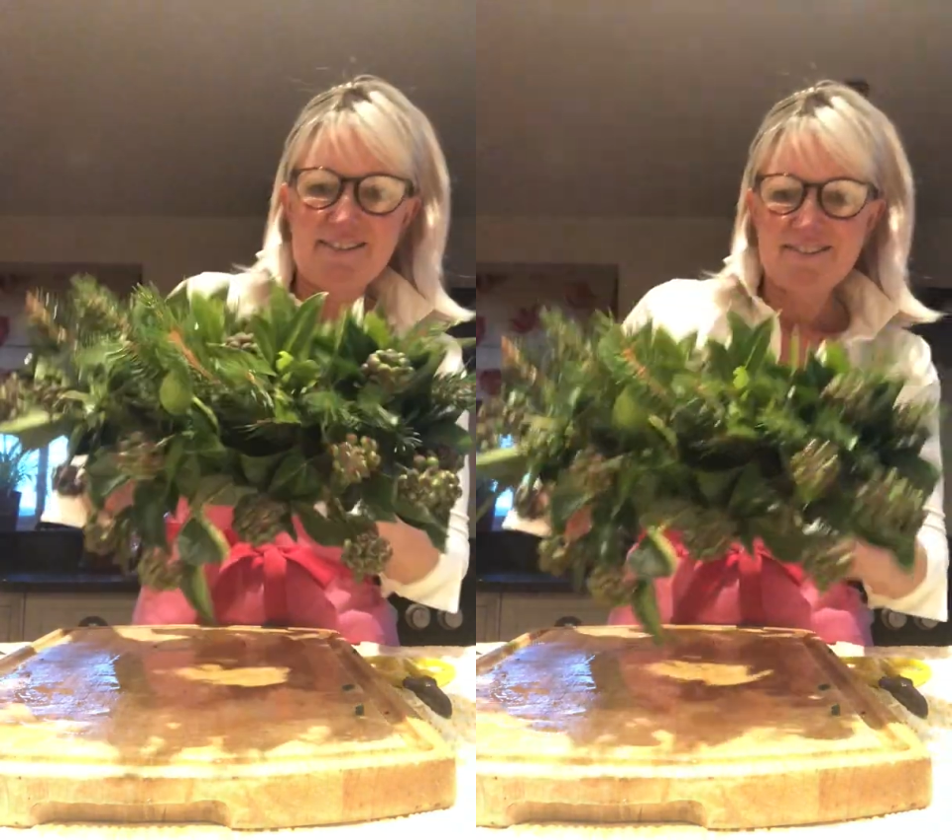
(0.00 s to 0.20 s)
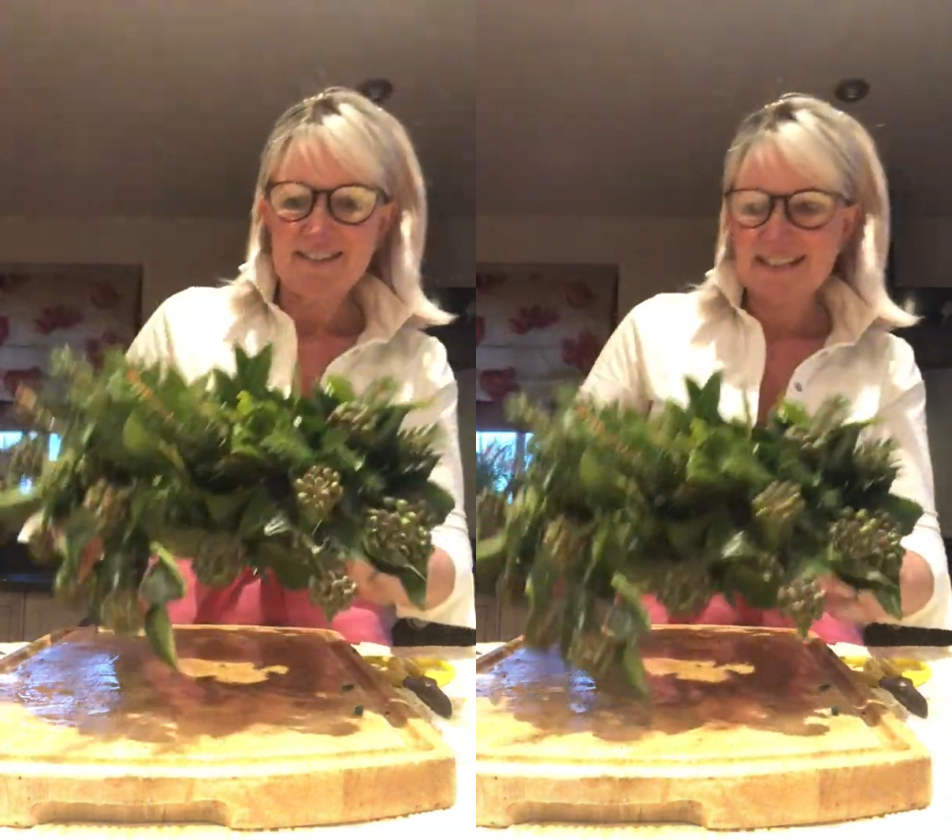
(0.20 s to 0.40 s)

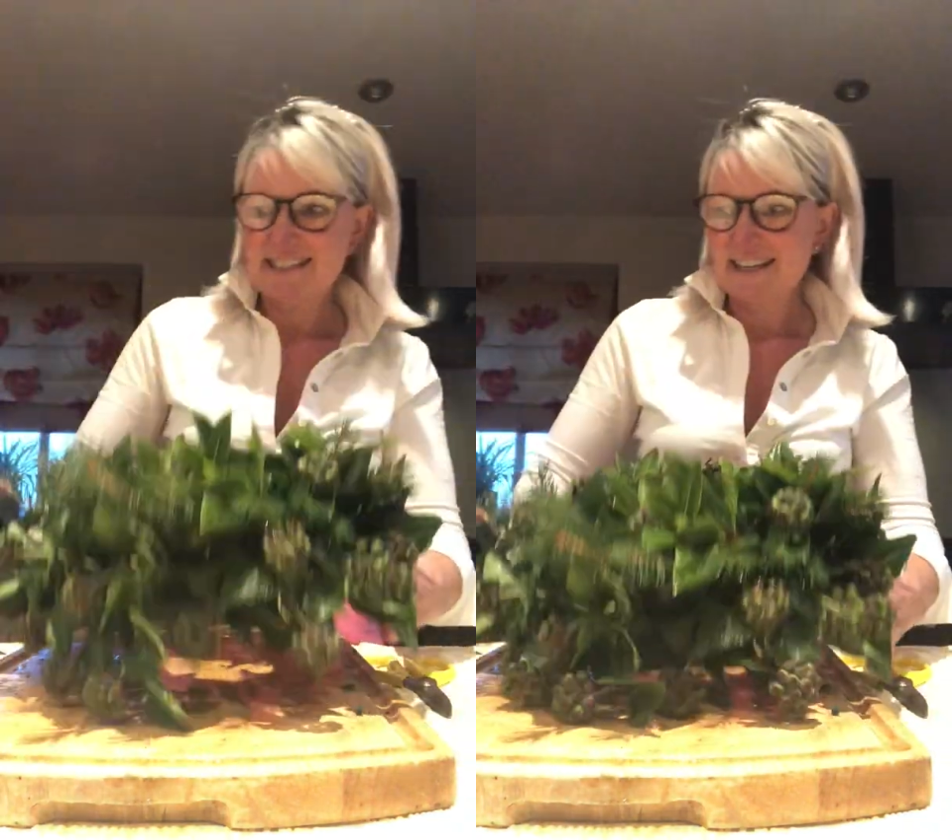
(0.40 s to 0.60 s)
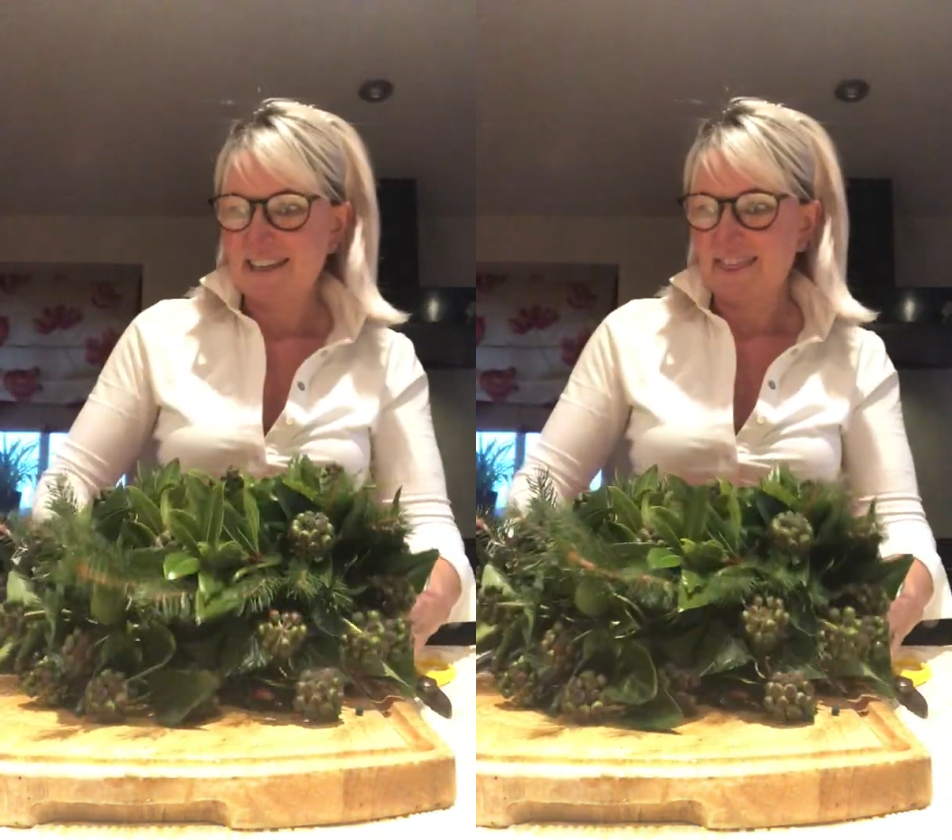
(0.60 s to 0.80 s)

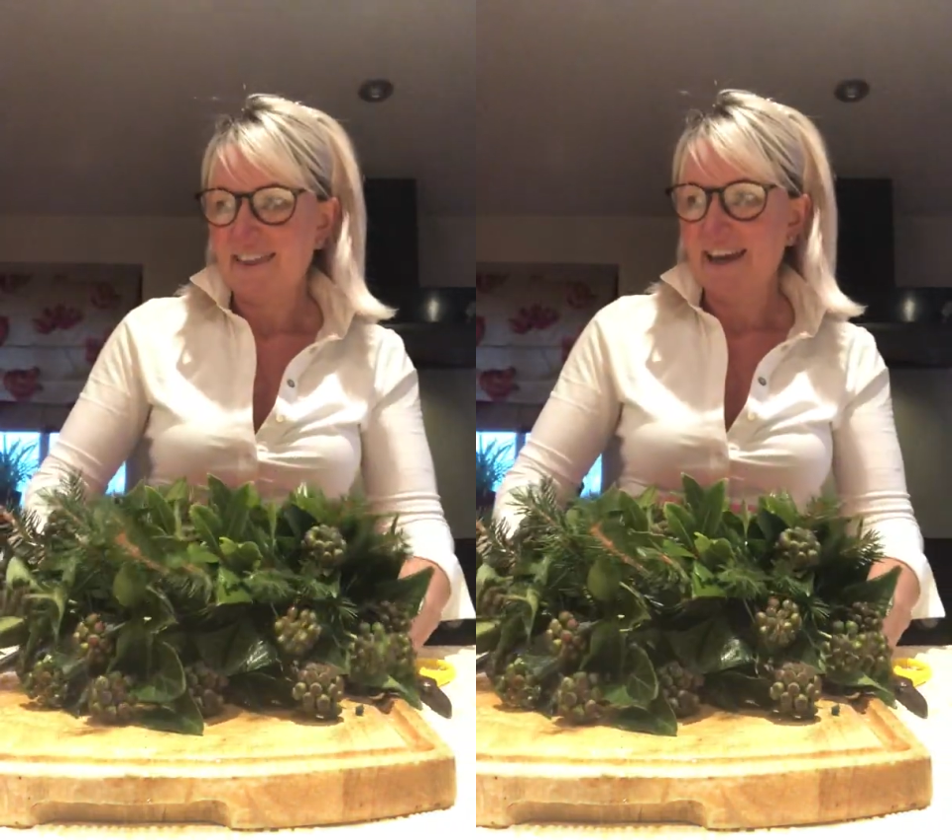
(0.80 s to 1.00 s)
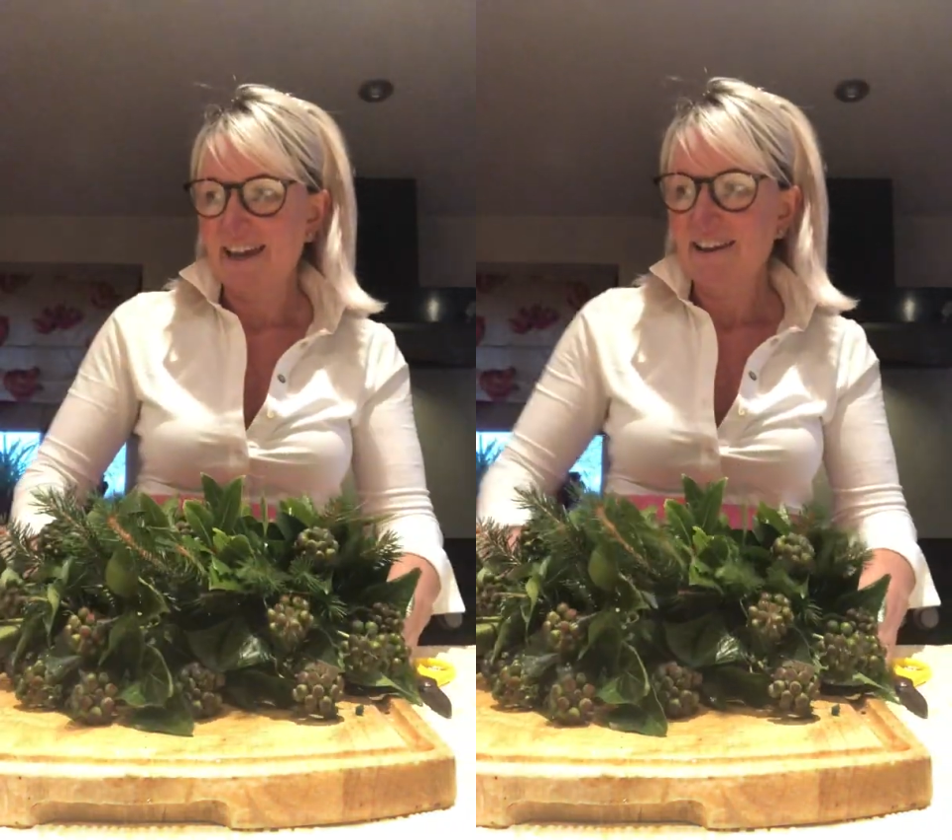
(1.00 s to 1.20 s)
right, and
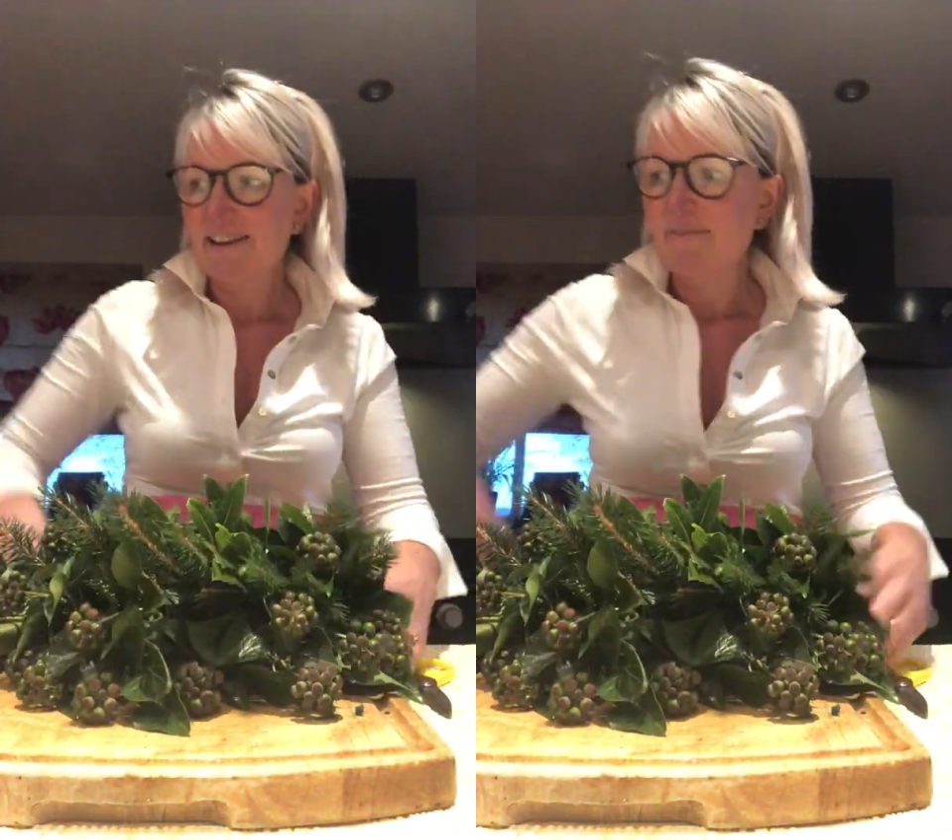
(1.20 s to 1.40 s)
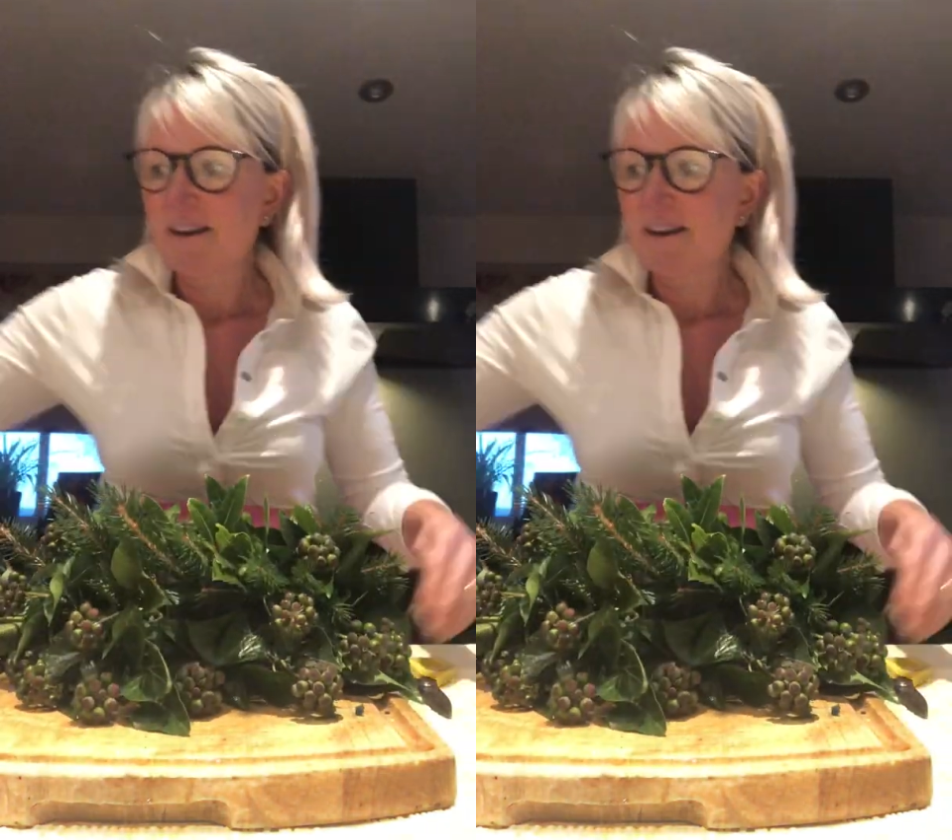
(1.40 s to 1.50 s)
then